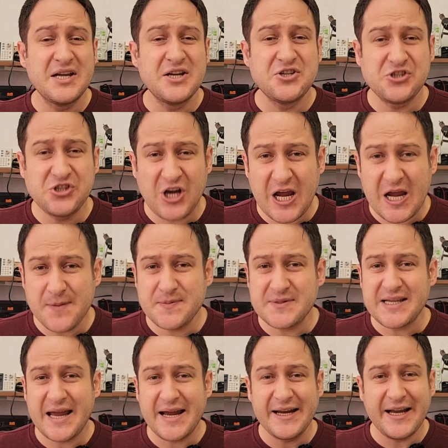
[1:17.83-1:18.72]

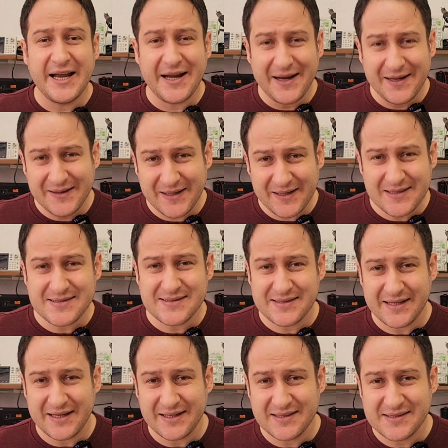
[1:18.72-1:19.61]
shapes, and
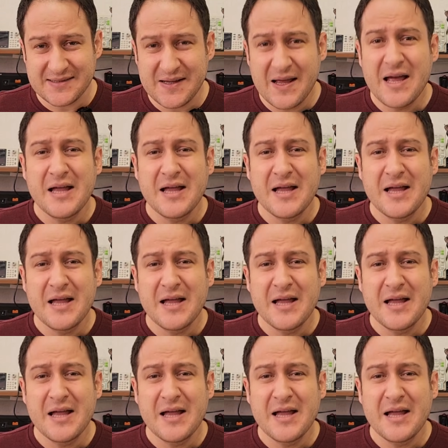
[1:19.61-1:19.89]
characteristics.